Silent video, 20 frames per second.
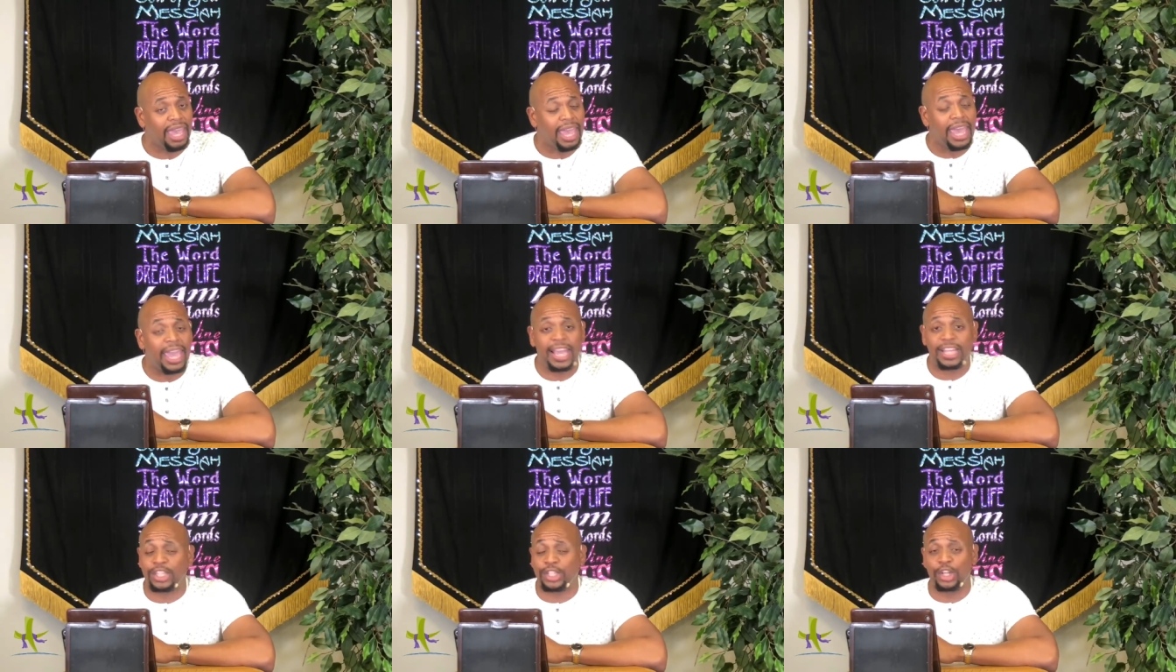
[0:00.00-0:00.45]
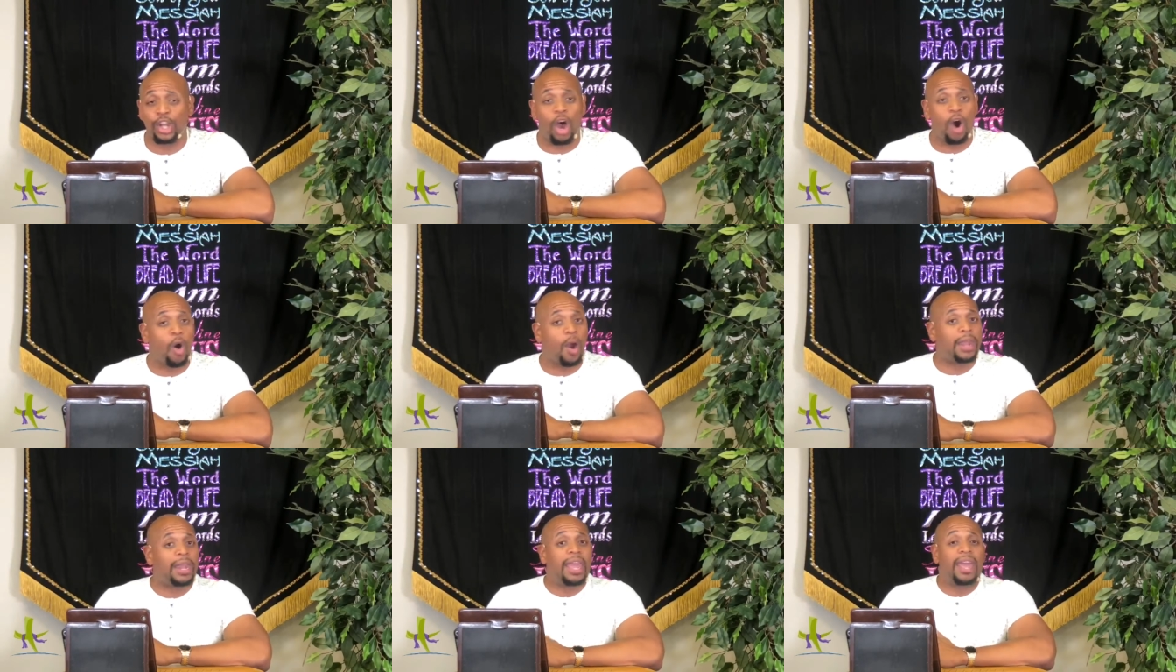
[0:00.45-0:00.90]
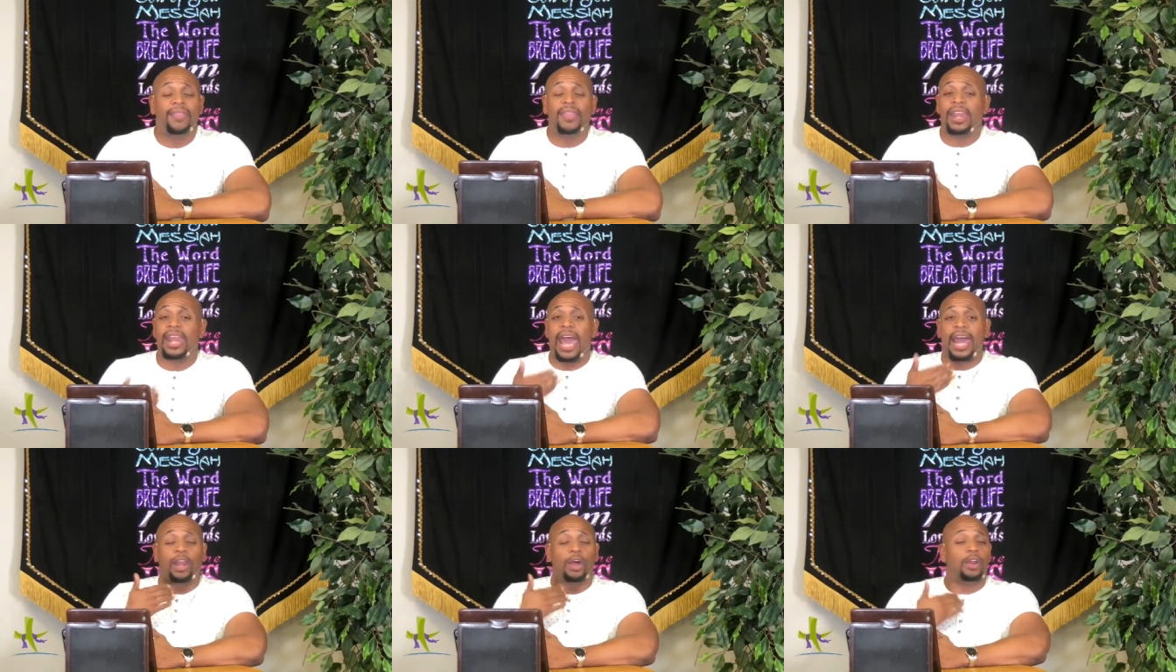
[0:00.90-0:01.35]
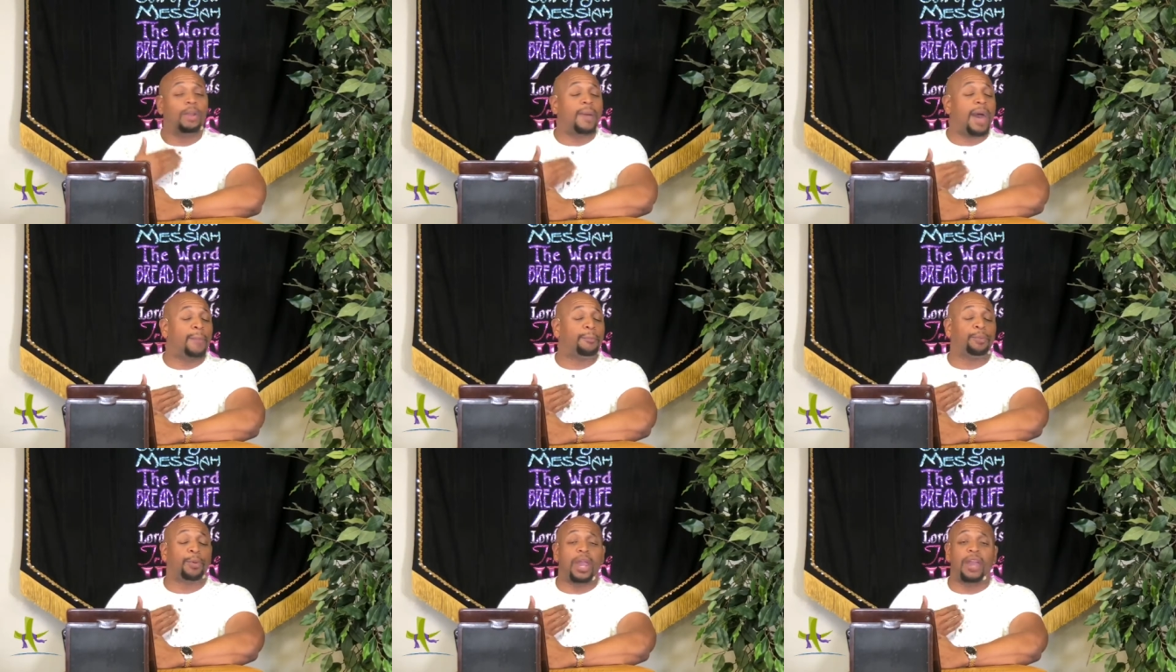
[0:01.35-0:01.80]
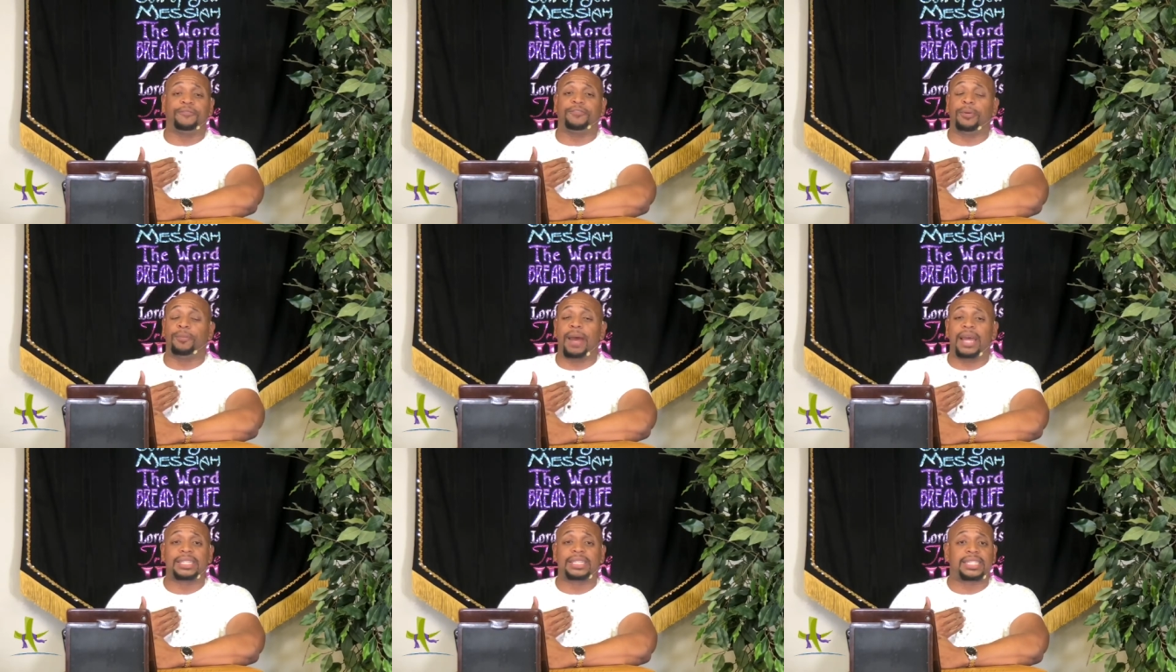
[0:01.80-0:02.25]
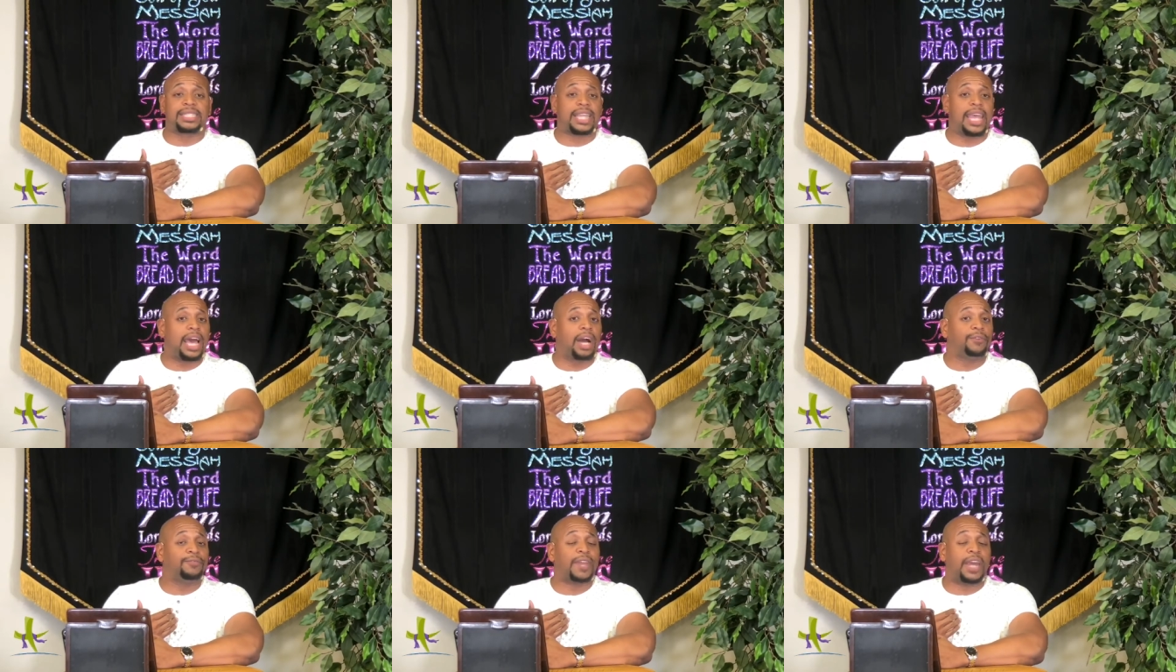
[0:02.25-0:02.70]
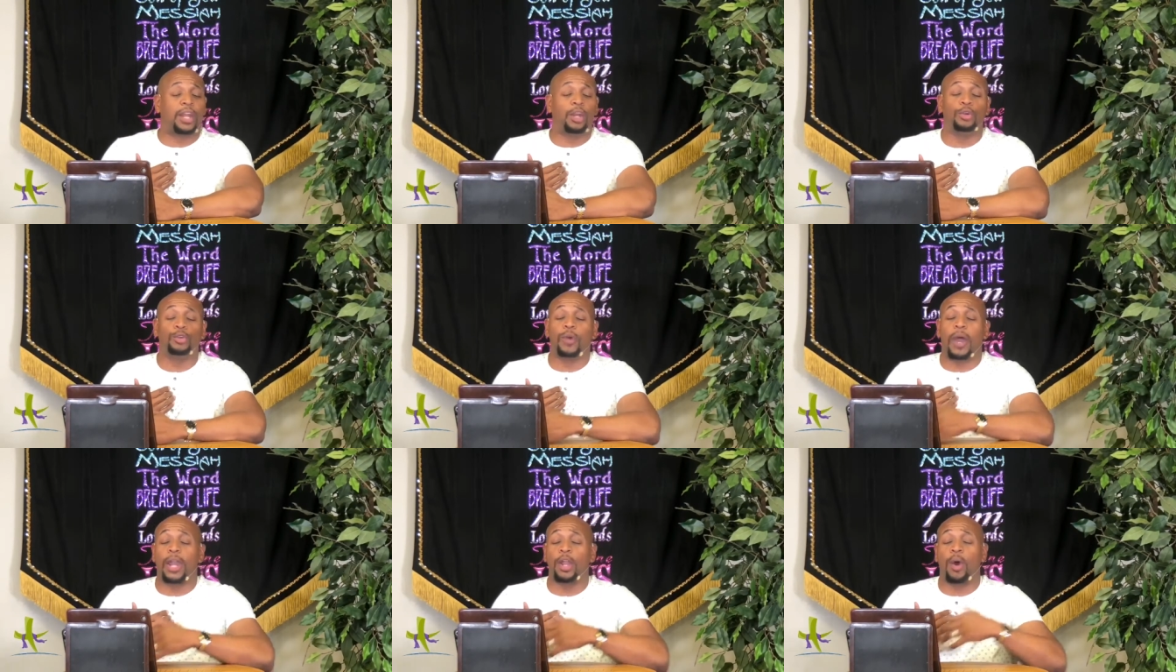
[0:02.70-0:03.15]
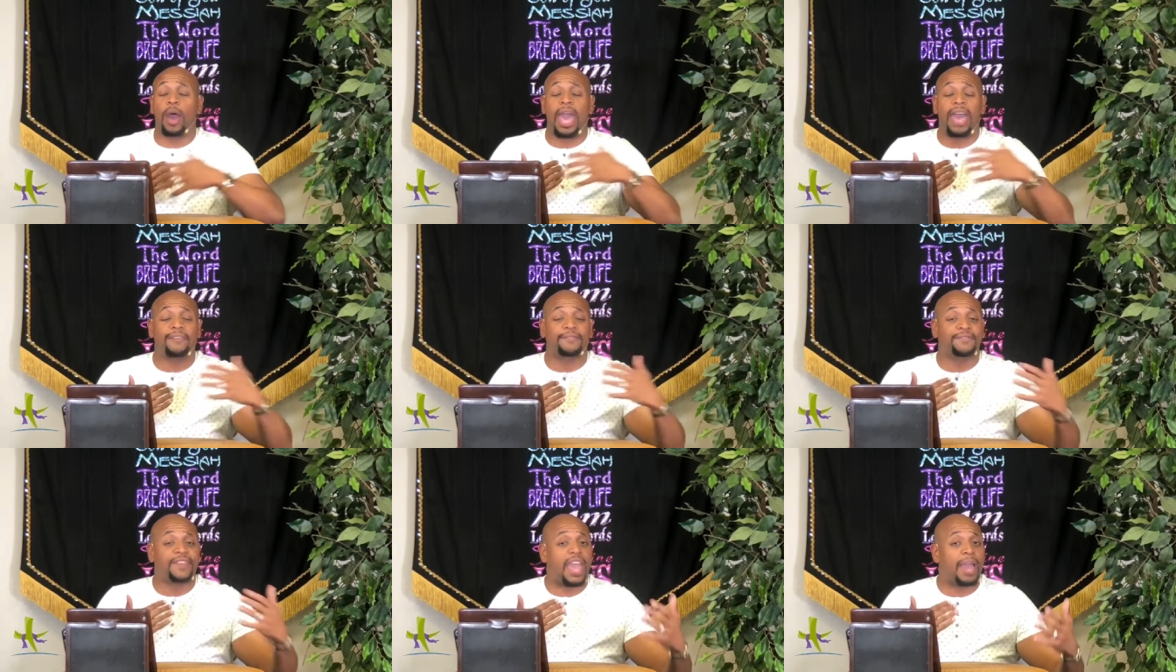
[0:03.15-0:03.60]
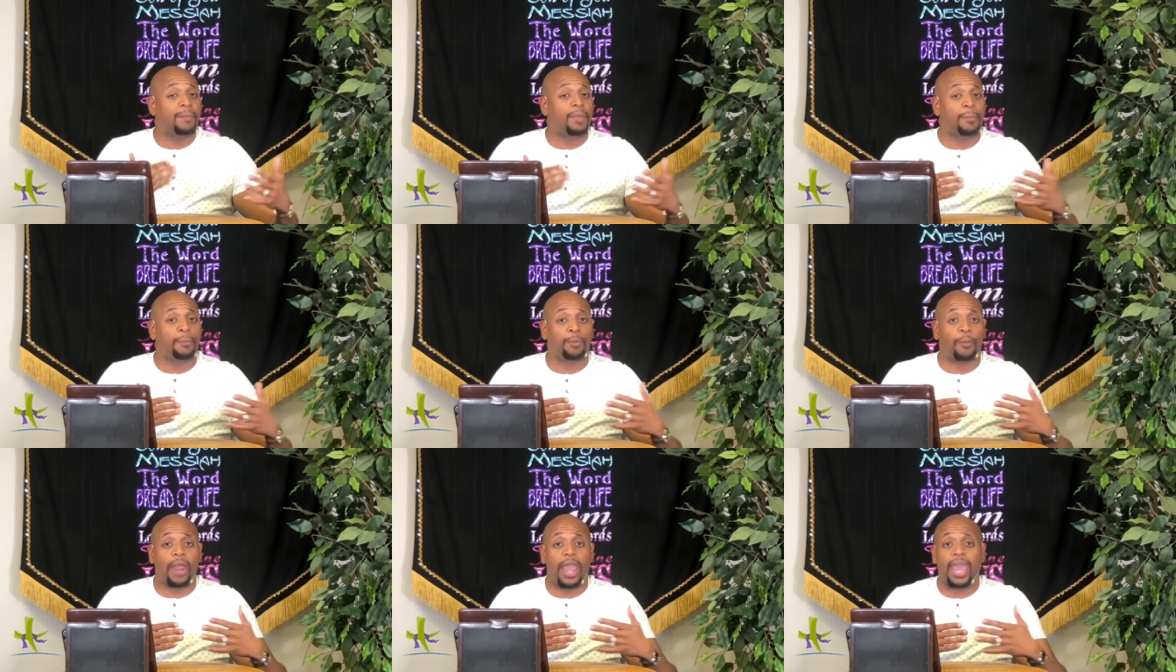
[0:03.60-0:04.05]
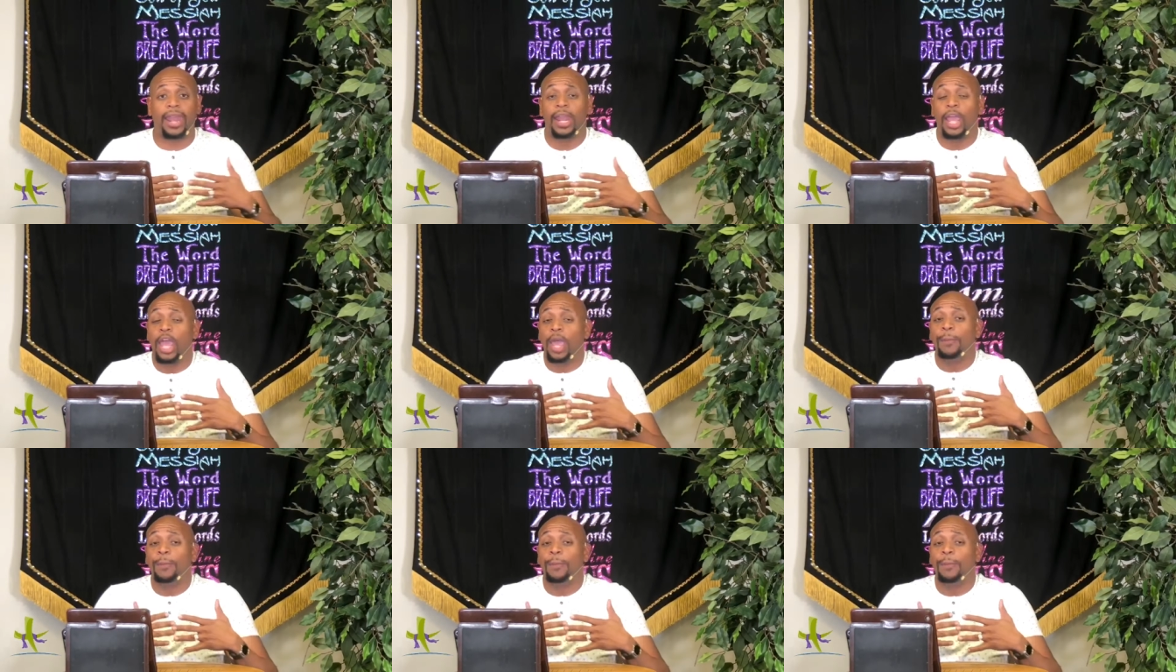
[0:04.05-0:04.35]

It's knowing that not only am I praying for myself, not only do I know I have family praying,